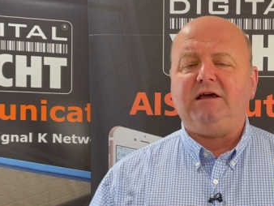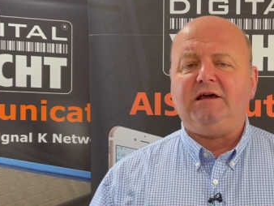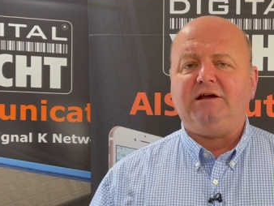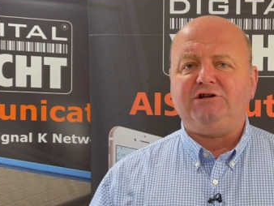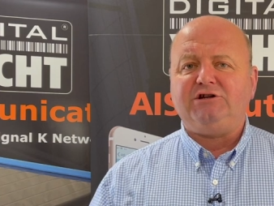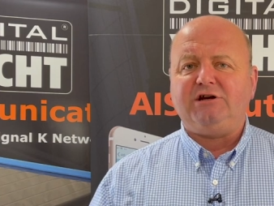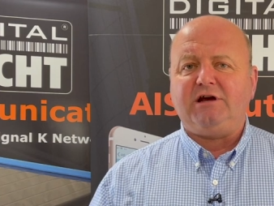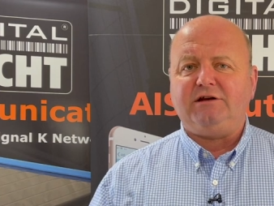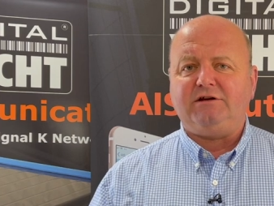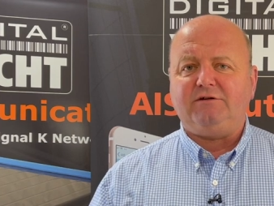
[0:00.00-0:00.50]

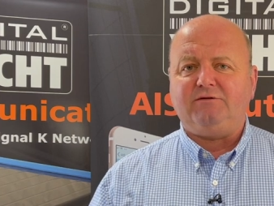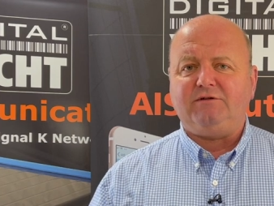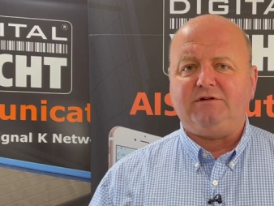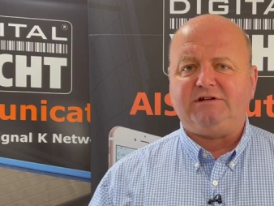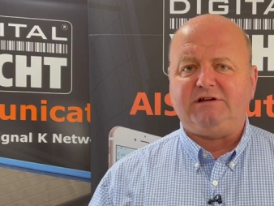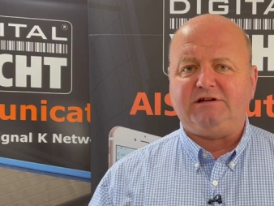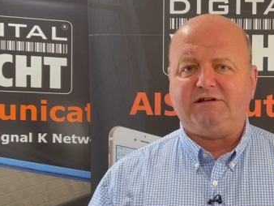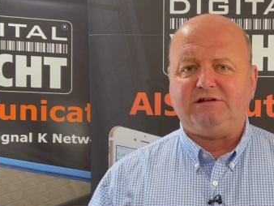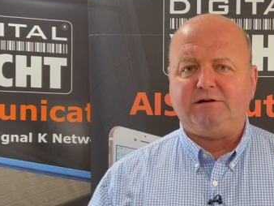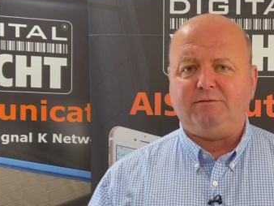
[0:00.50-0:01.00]
each end of the
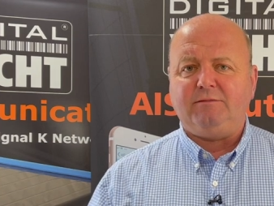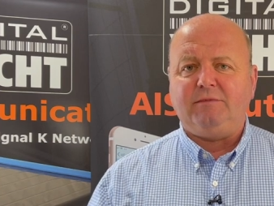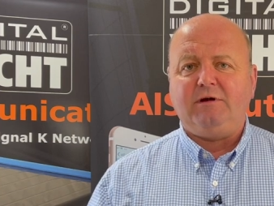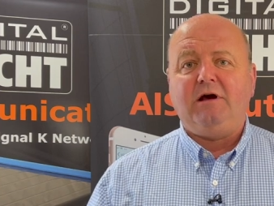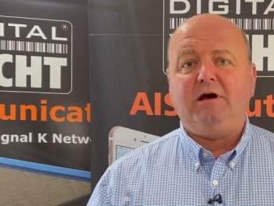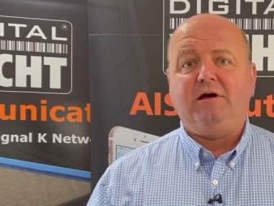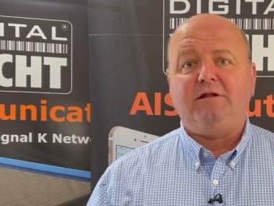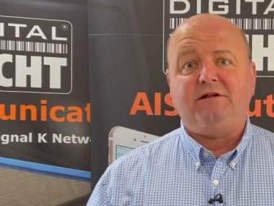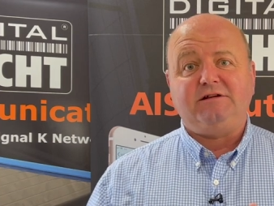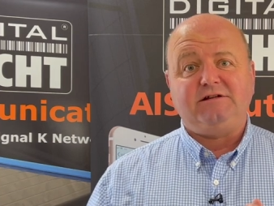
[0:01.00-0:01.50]
system.
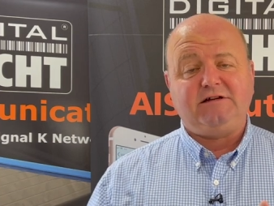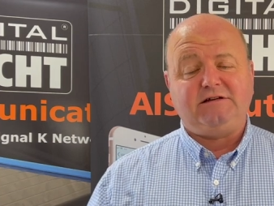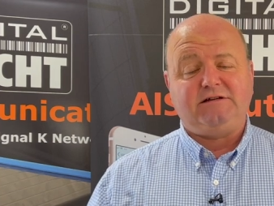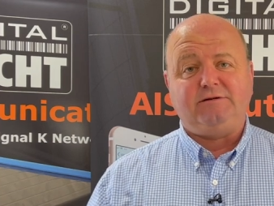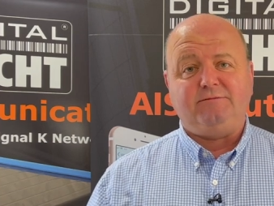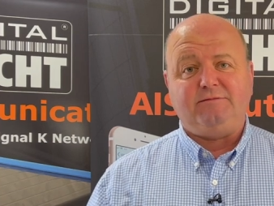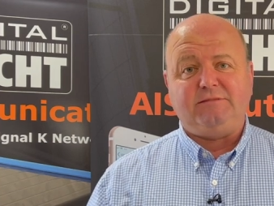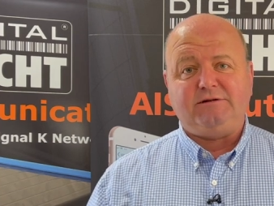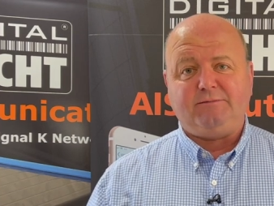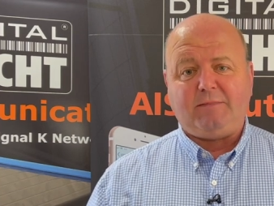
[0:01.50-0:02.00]
The
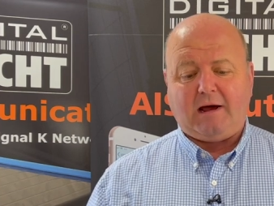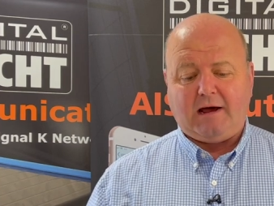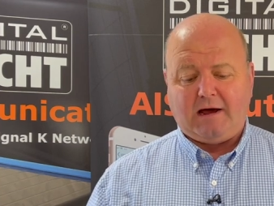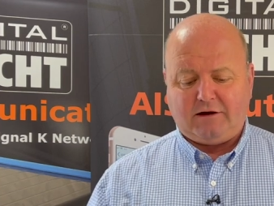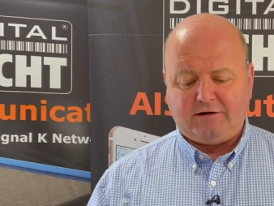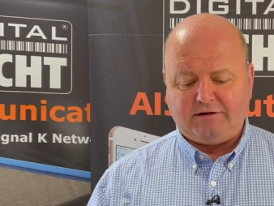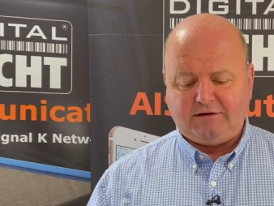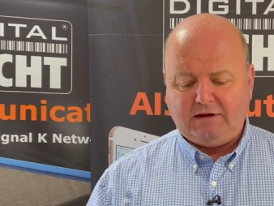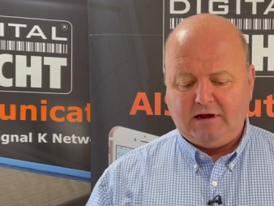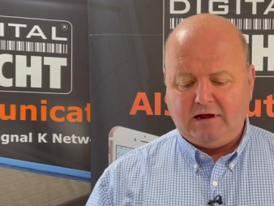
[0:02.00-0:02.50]
system is
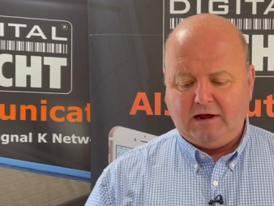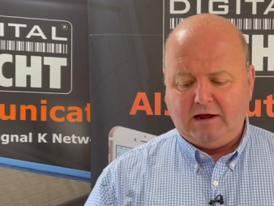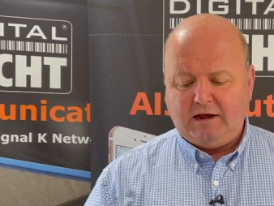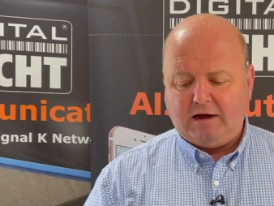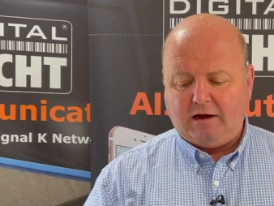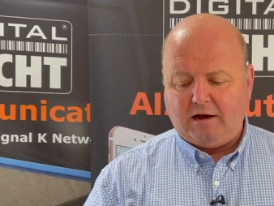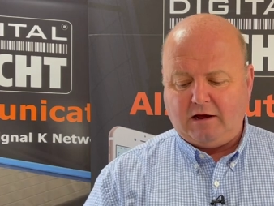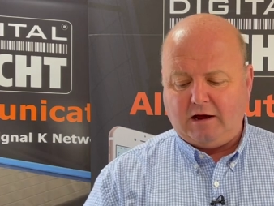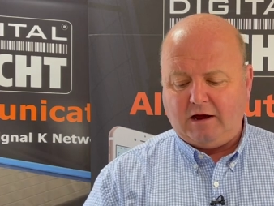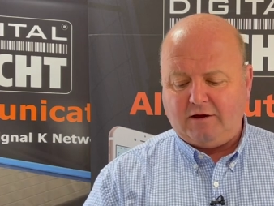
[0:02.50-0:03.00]
powered
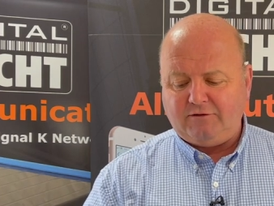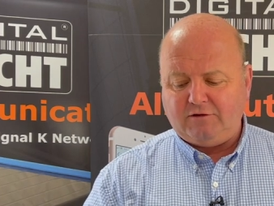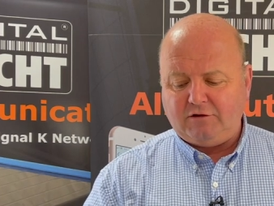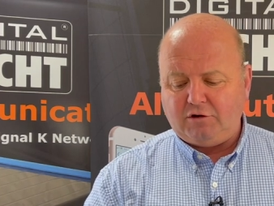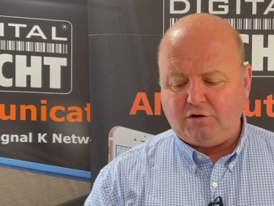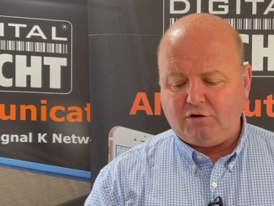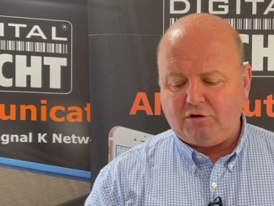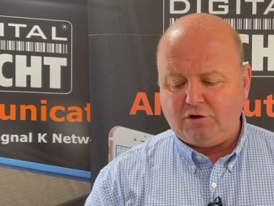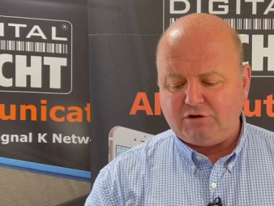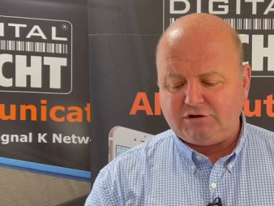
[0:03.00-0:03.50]
and that you
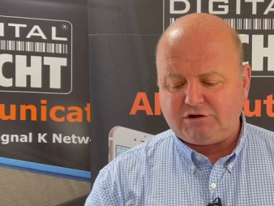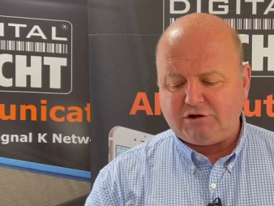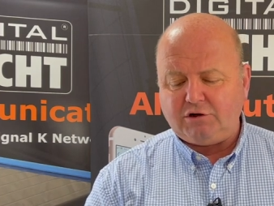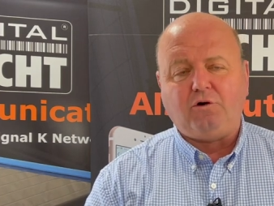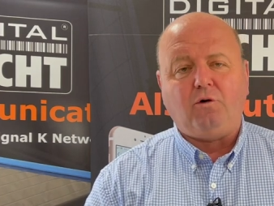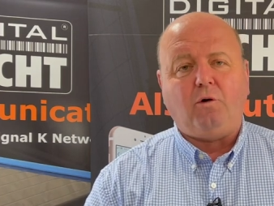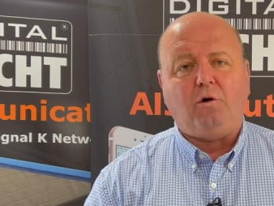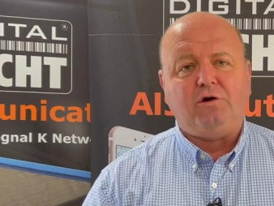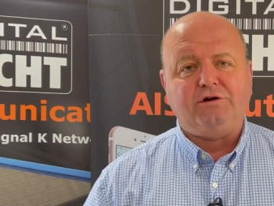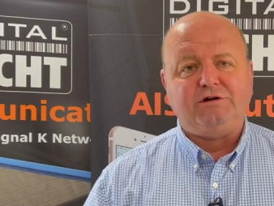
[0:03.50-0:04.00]
use good
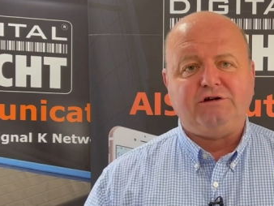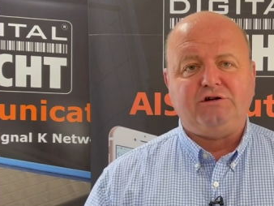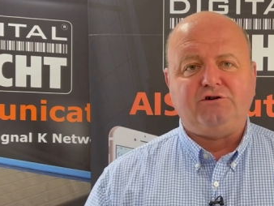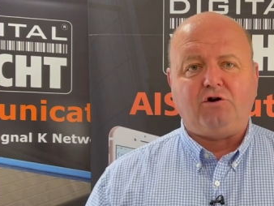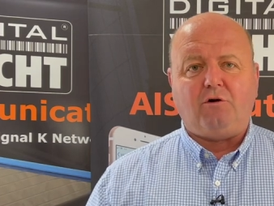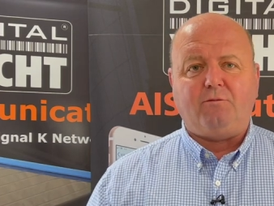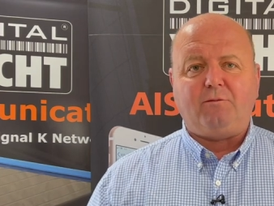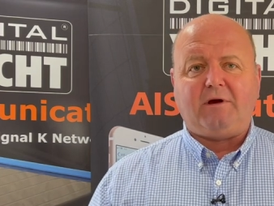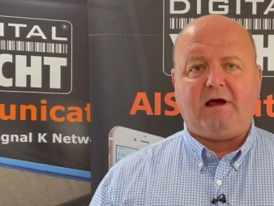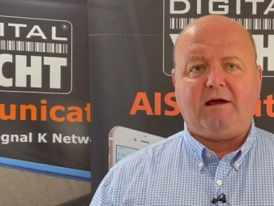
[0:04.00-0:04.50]
quality
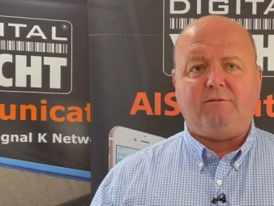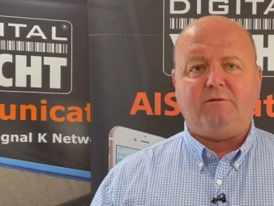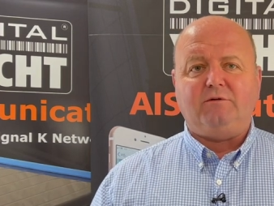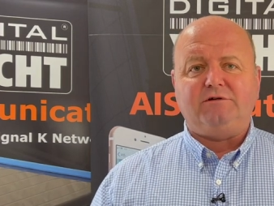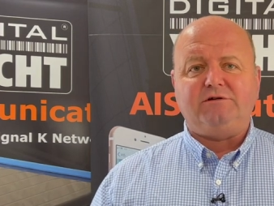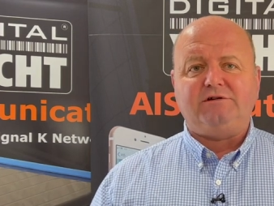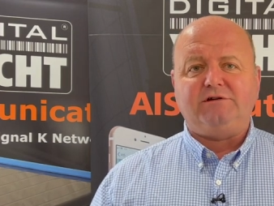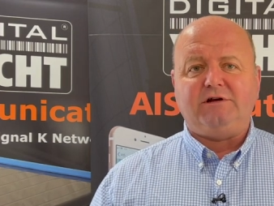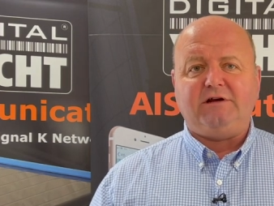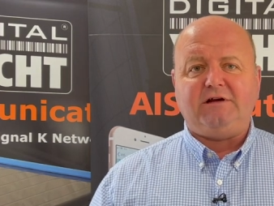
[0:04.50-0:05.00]
drop cables
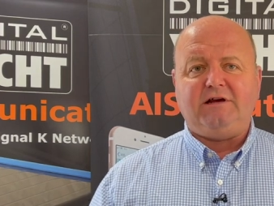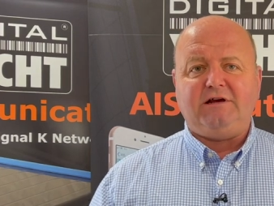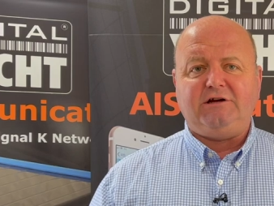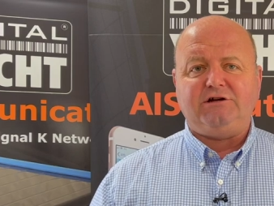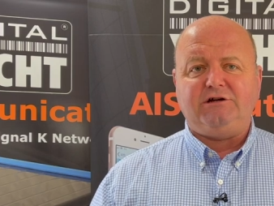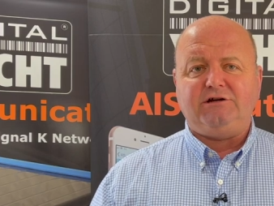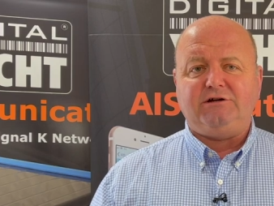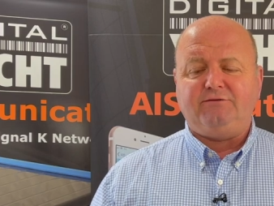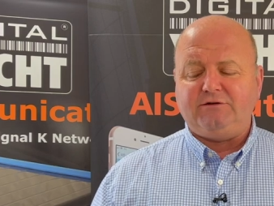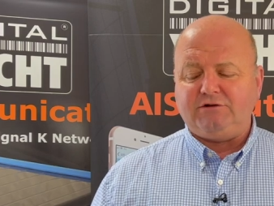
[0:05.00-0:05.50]
to each
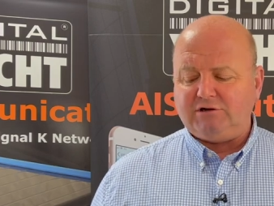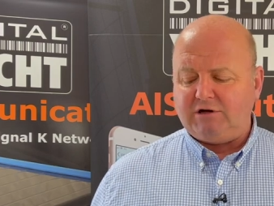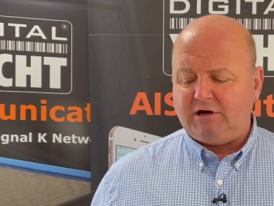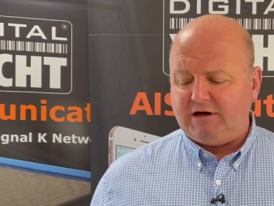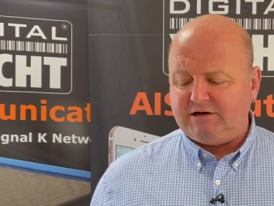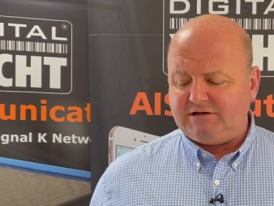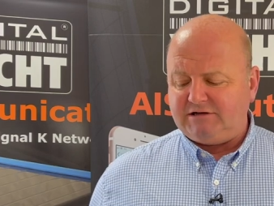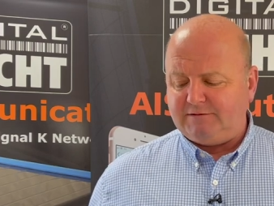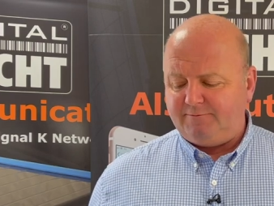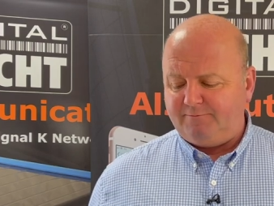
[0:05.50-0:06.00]
individual
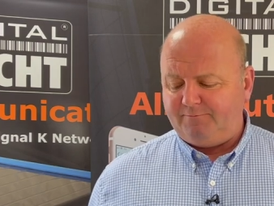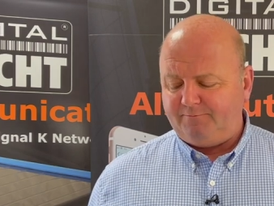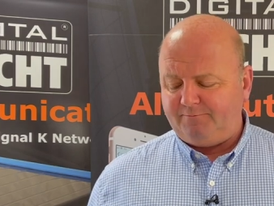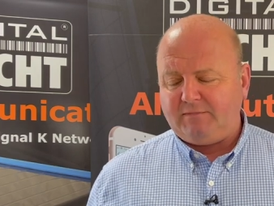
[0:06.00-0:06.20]
item.